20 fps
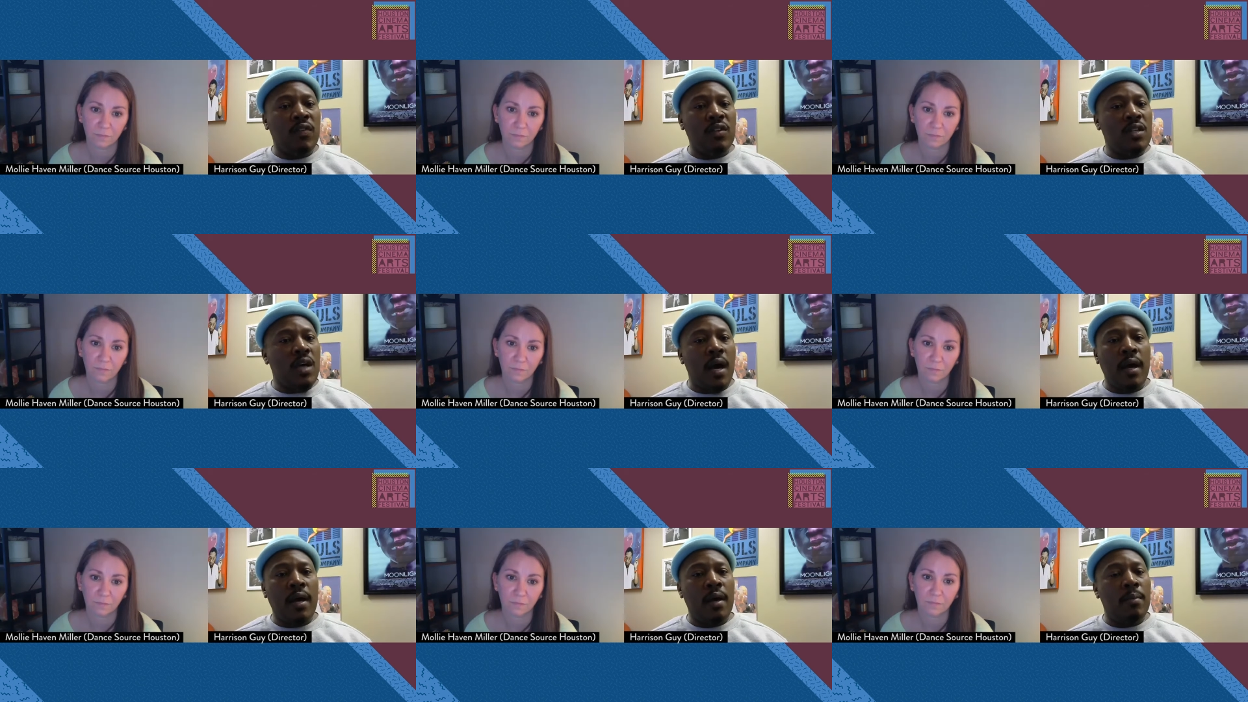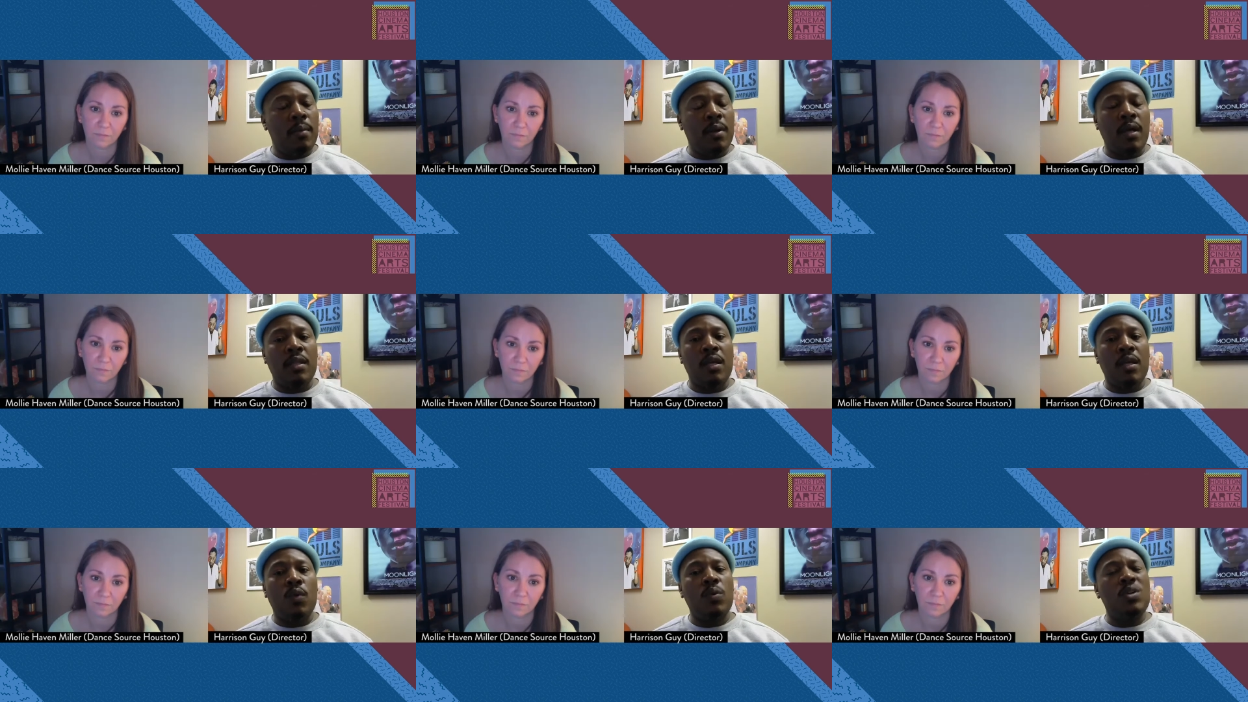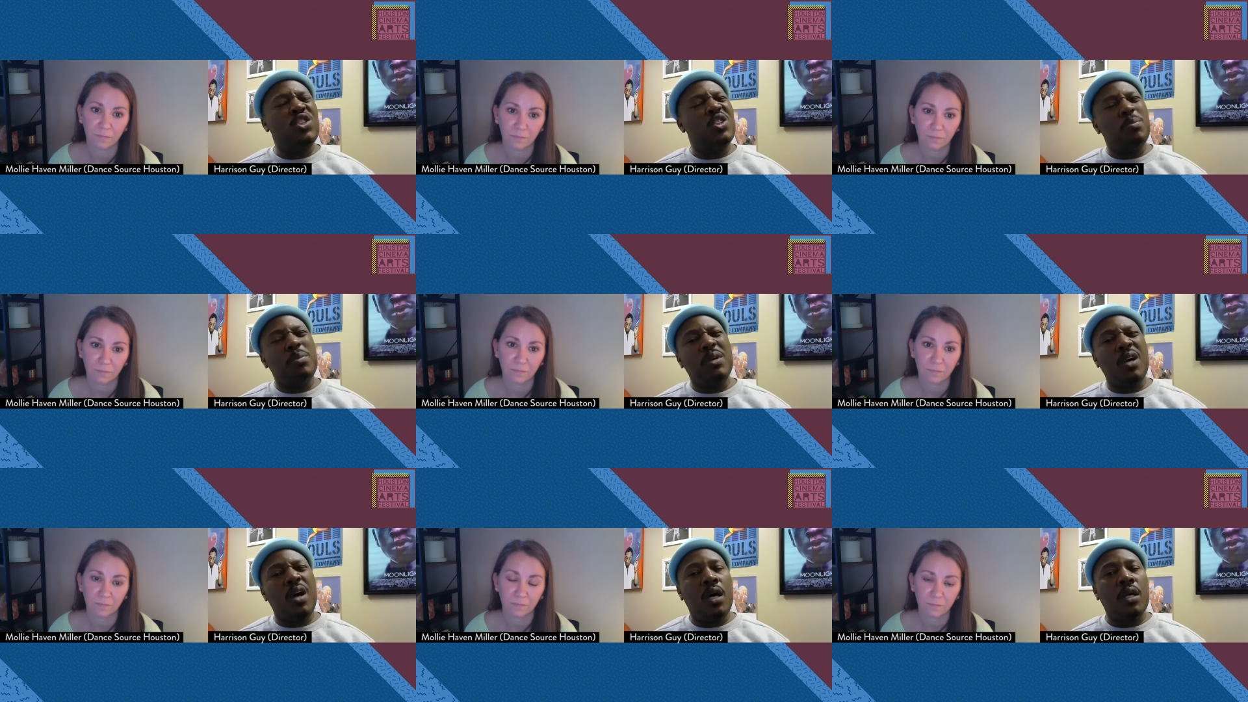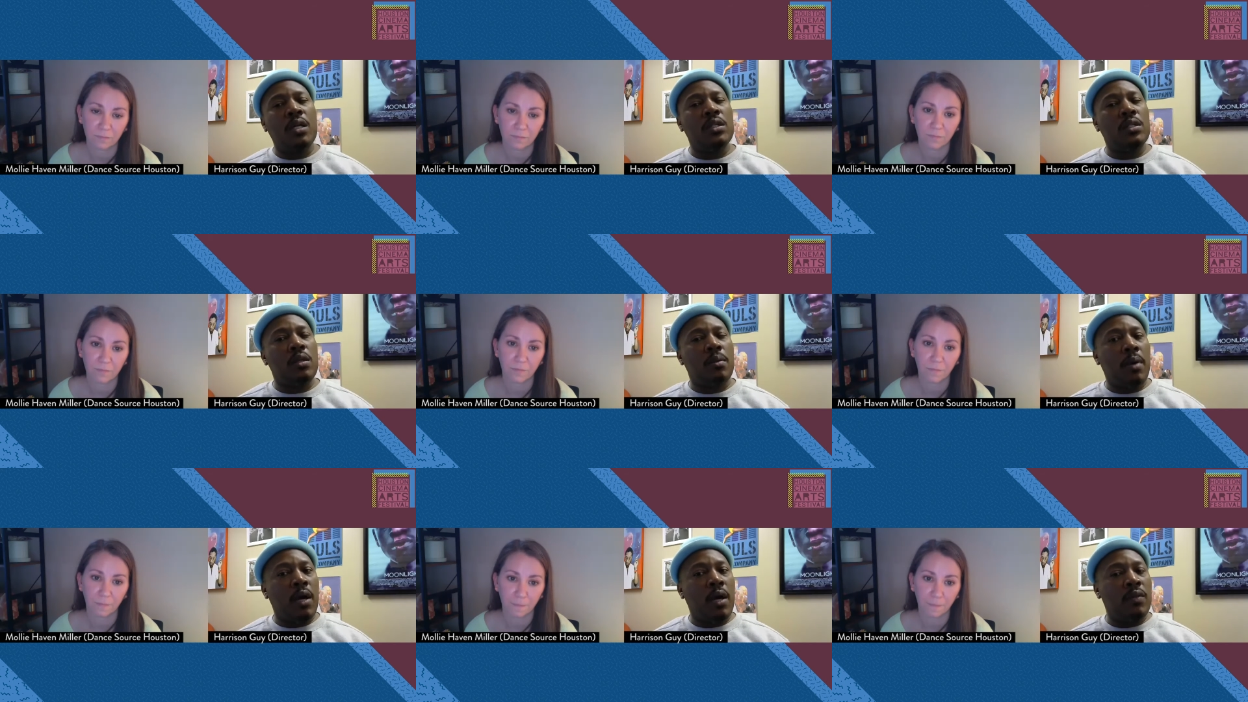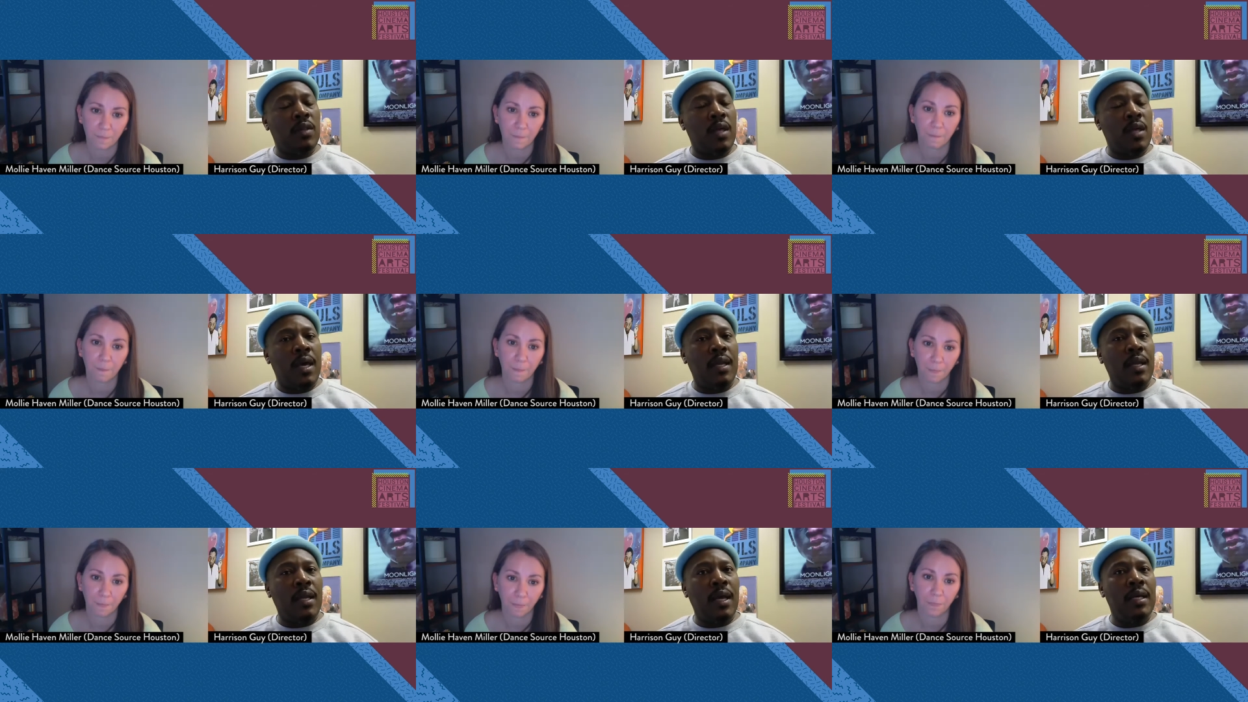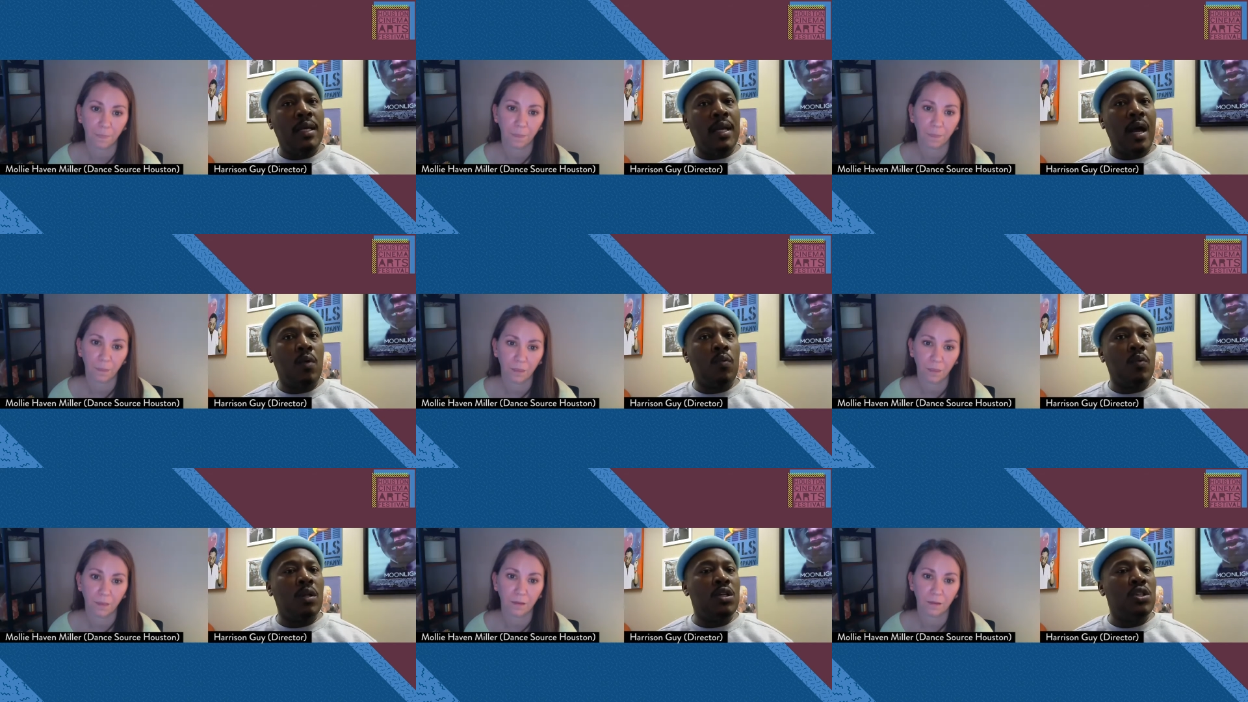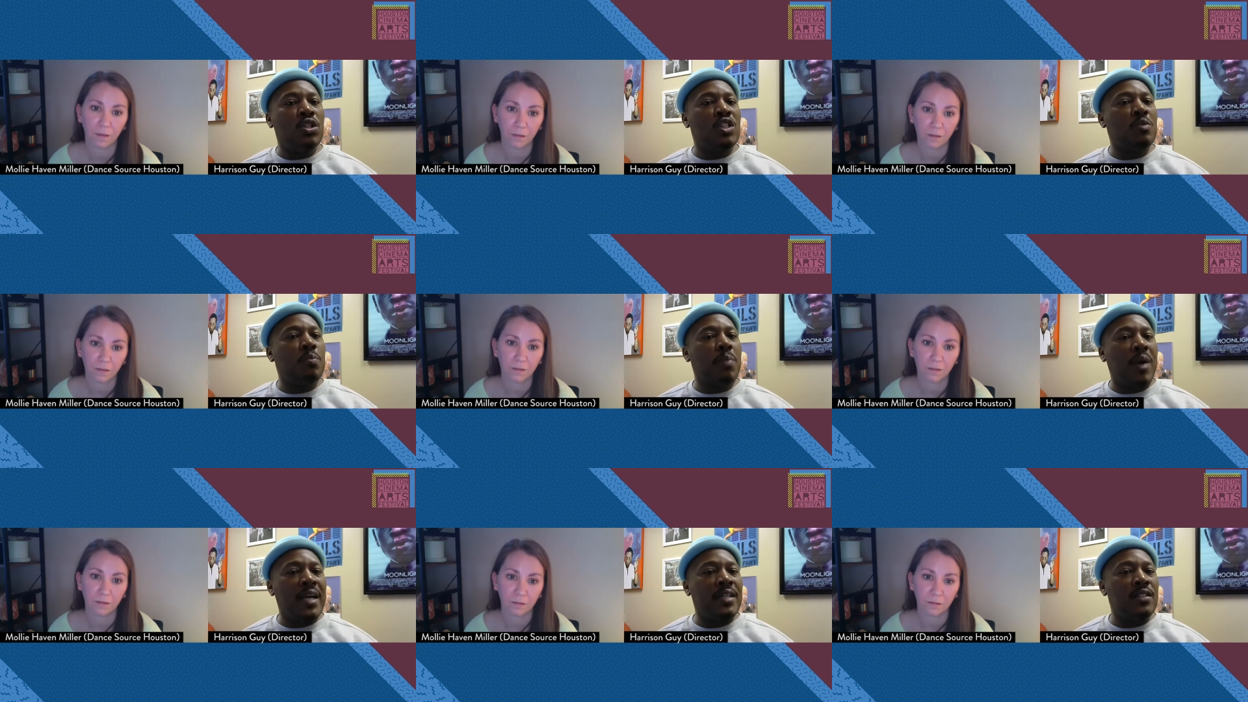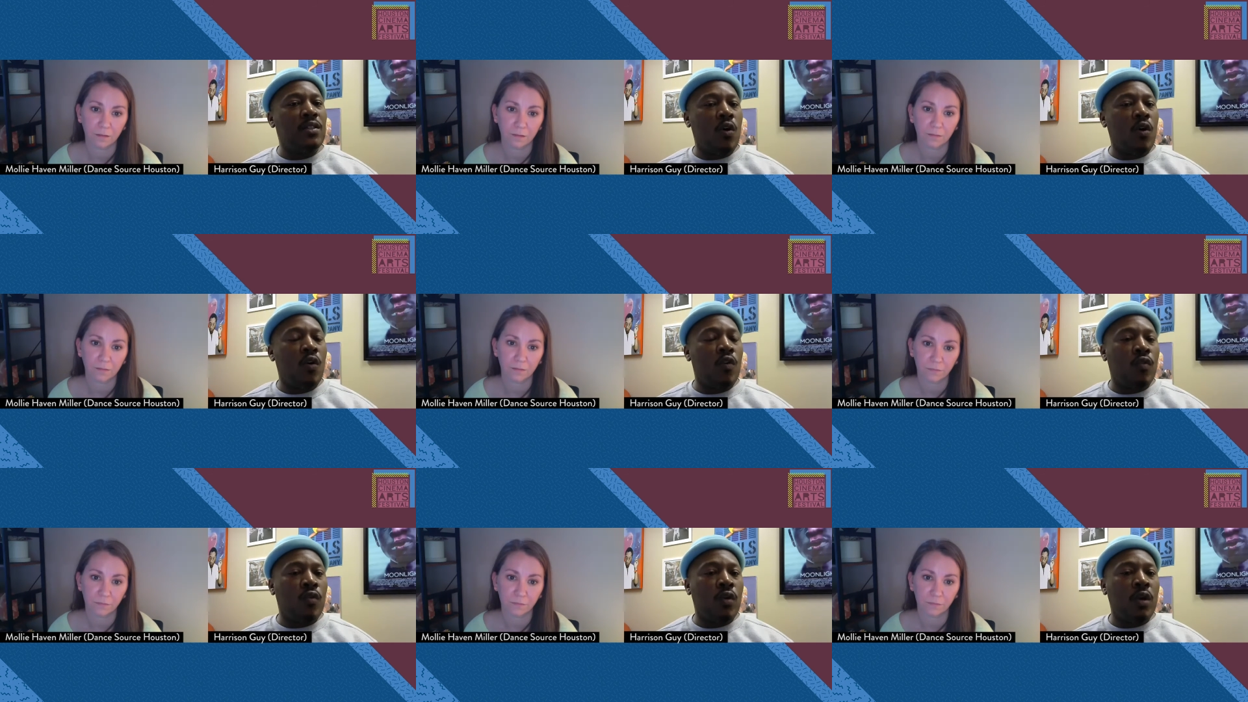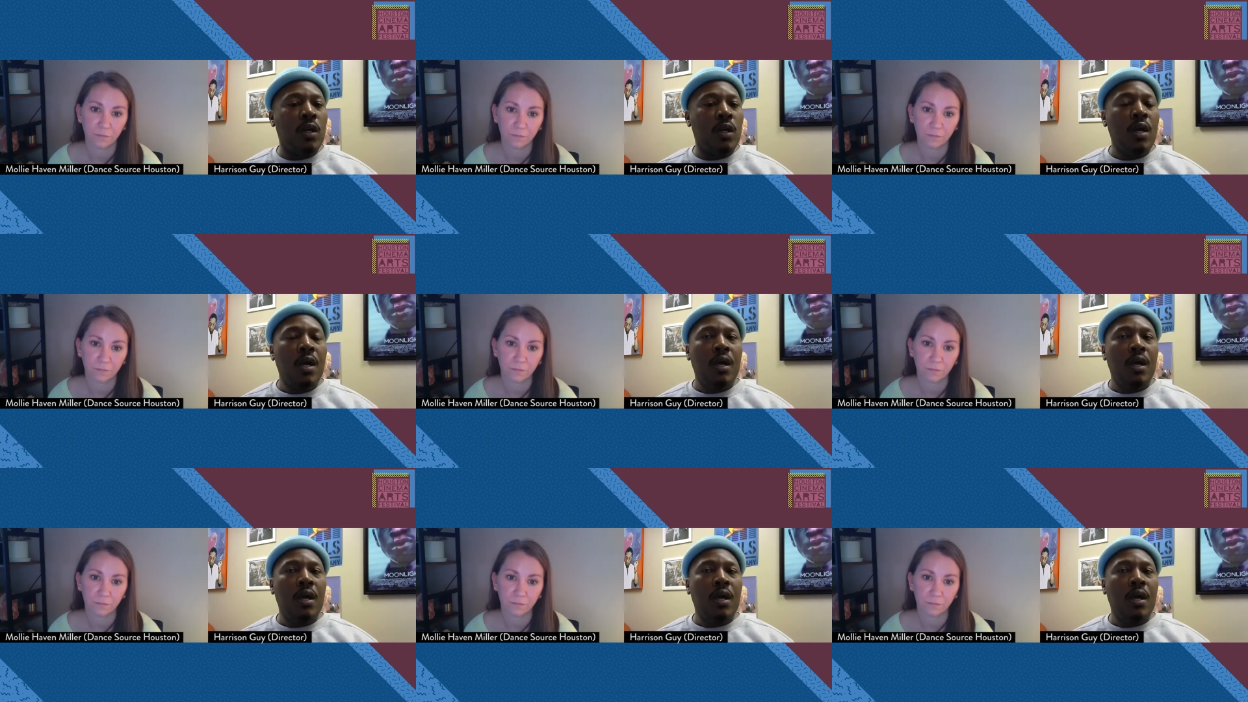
Speaker 1: the time. And I think we should be honest about that and not really just pass over it.